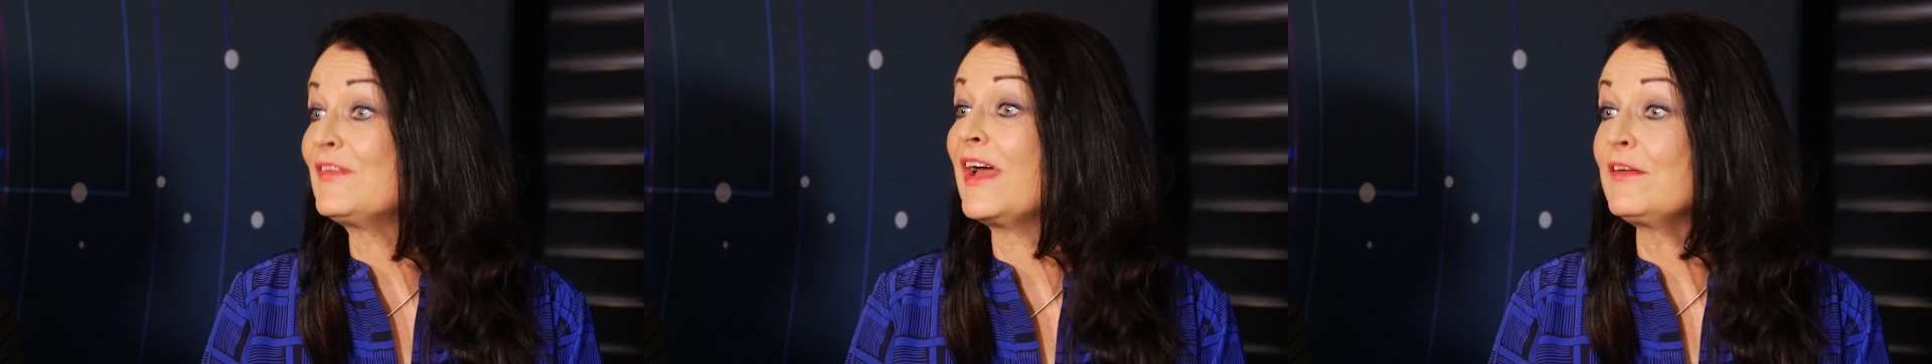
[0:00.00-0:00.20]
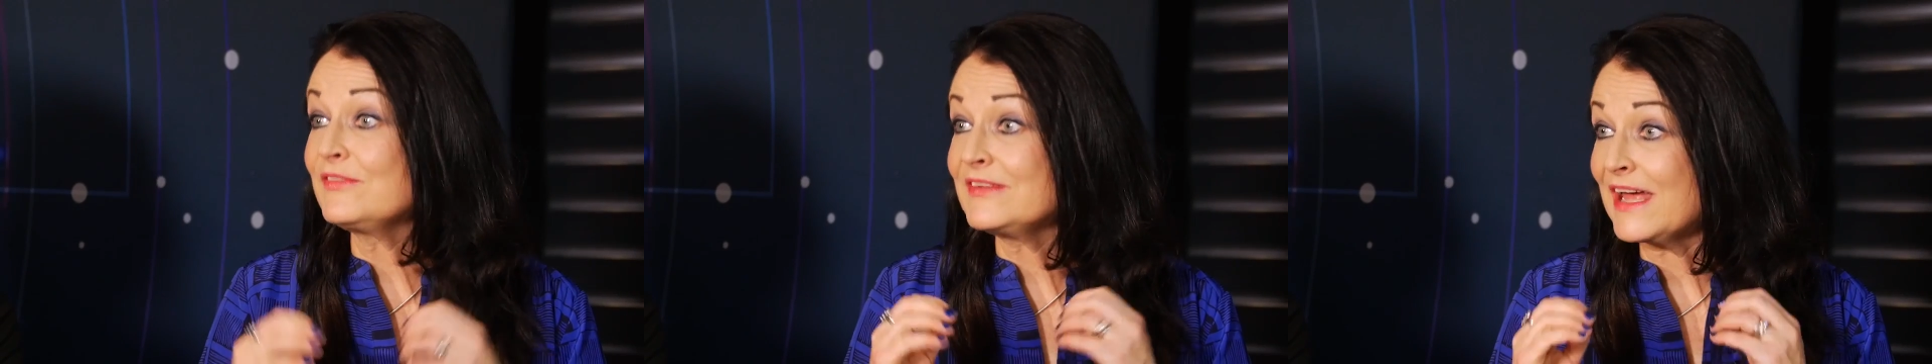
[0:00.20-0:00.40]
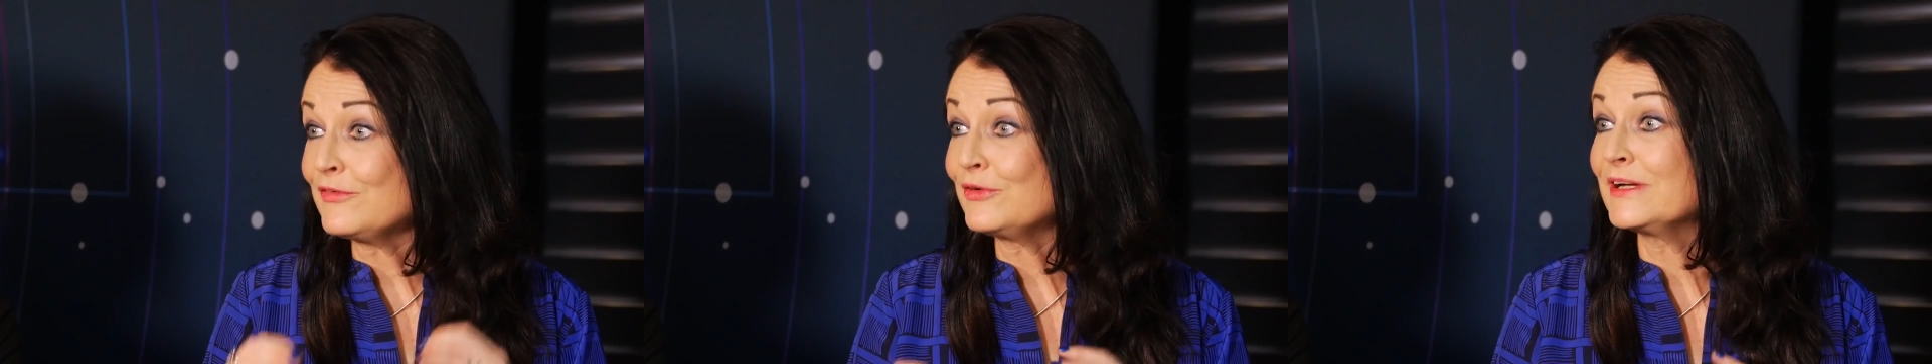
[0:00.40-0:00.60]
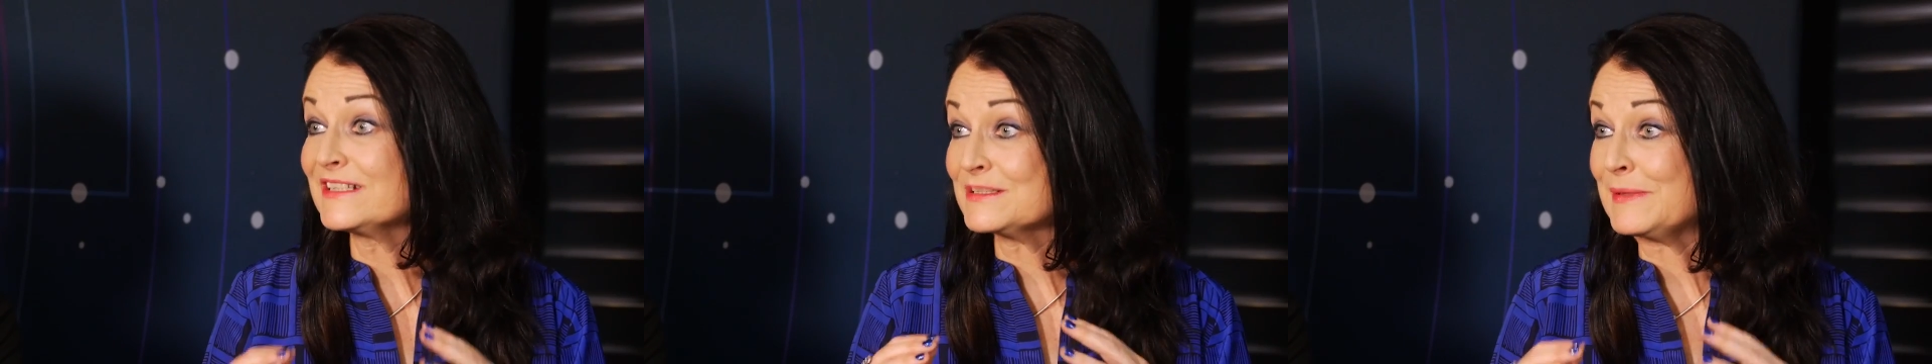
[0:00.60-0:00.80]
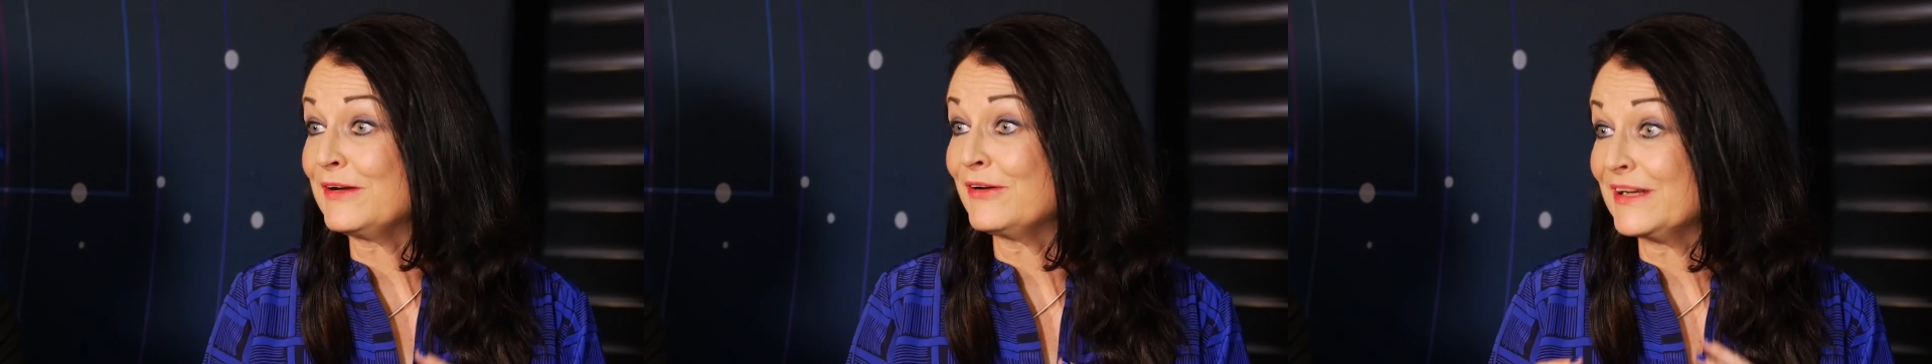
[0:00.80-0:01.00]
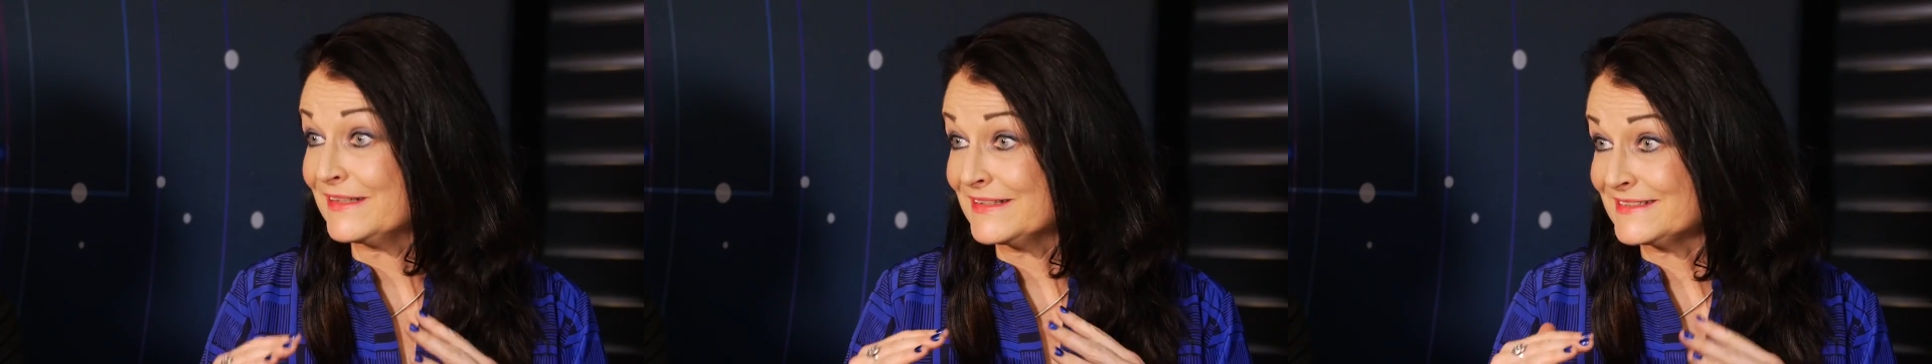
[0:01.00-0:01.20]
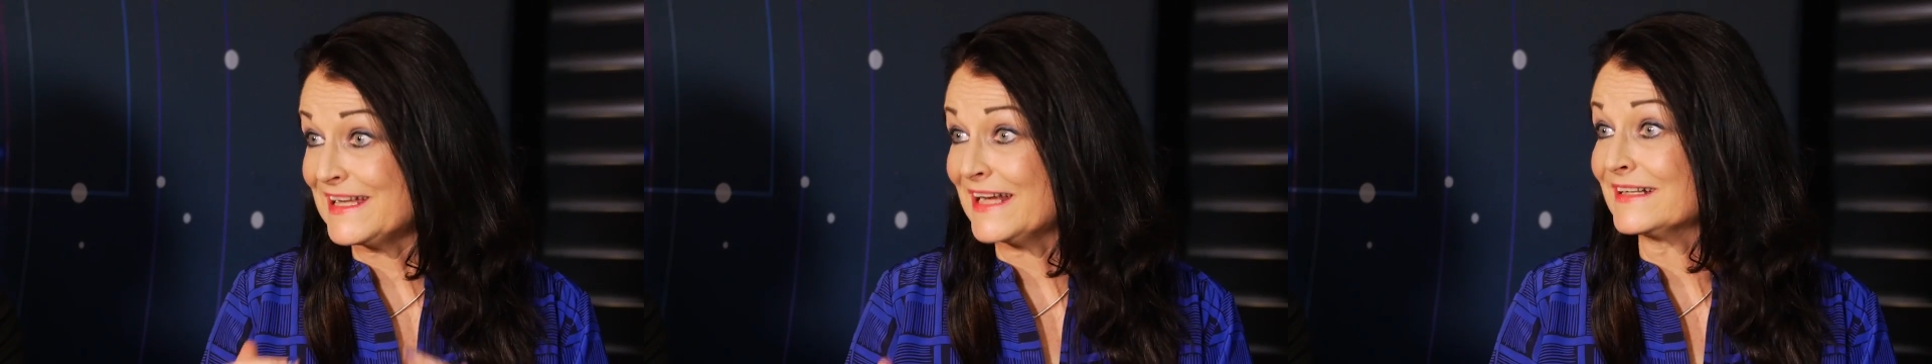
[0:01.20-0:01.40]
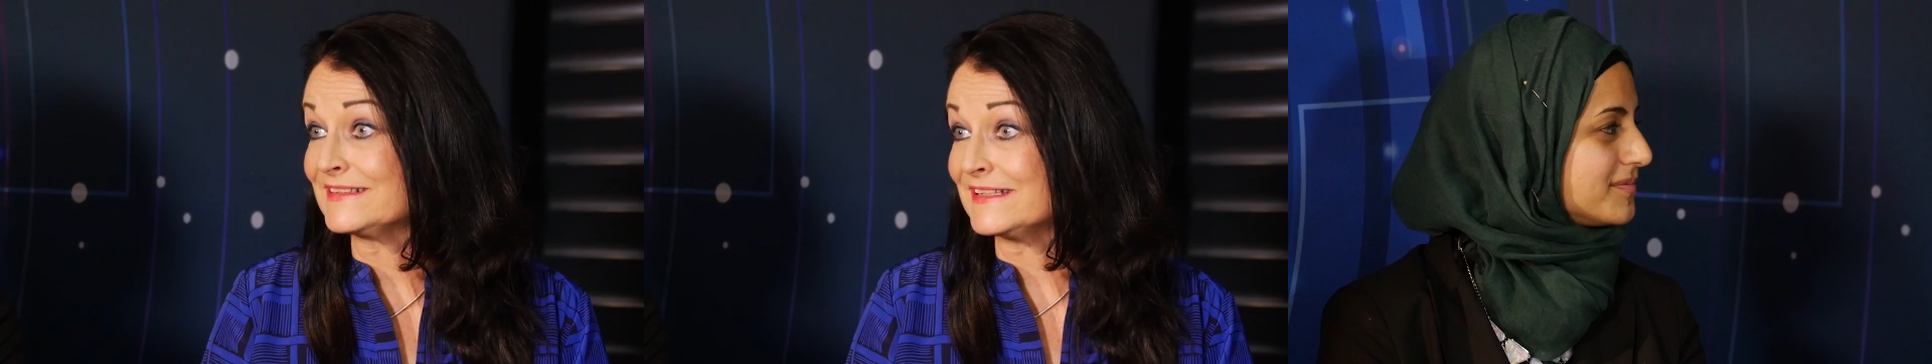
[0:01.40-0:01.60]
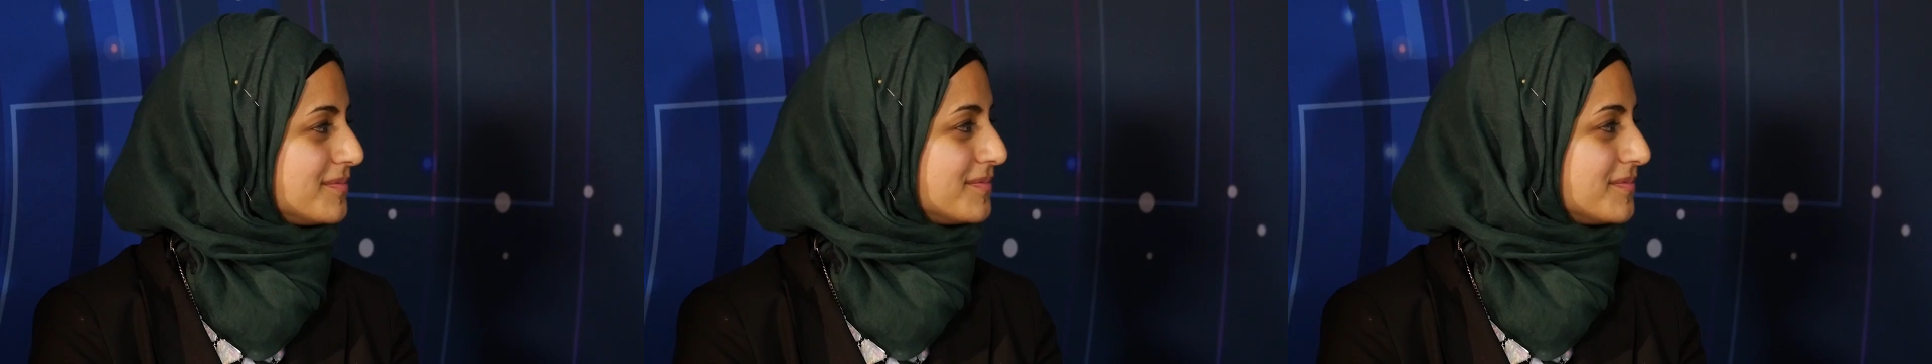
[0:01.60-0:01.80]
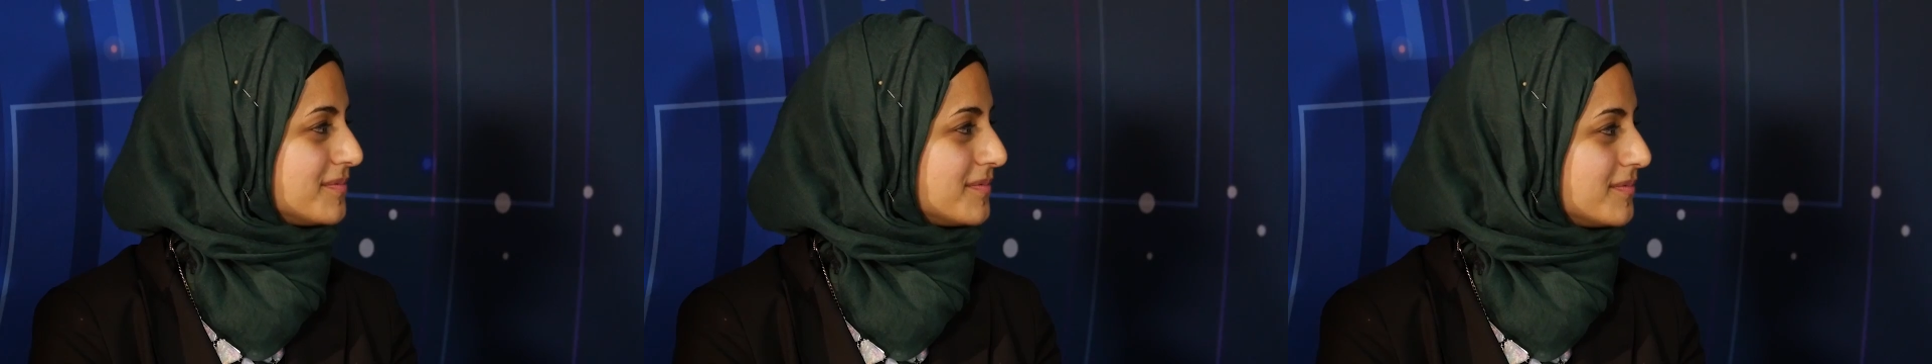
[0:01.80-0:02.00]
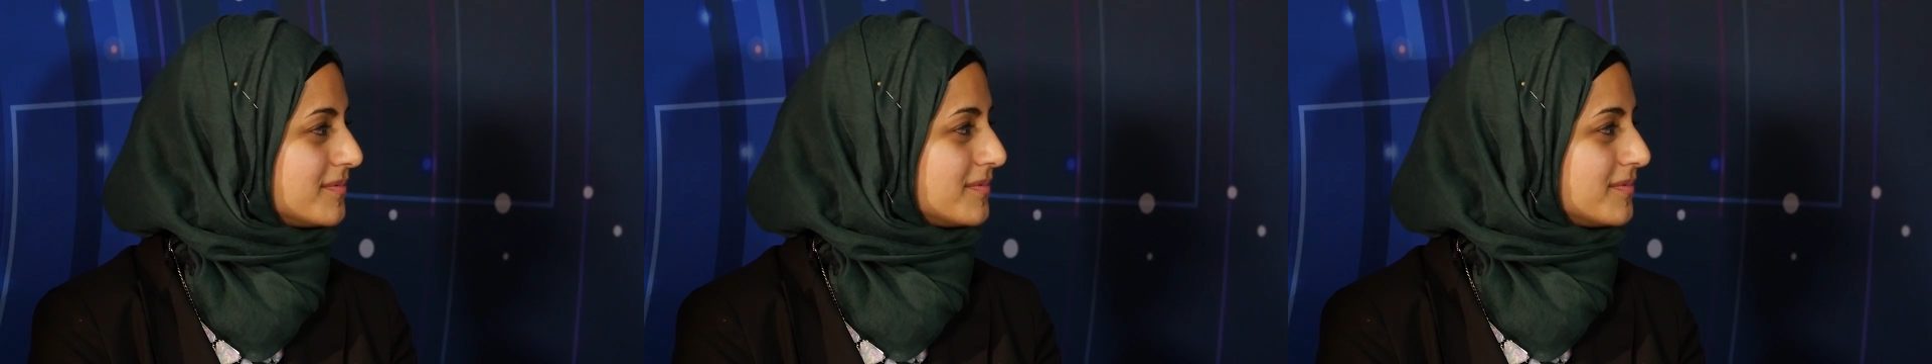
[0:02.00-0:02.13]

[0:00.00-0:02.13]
they've never experienced sexism.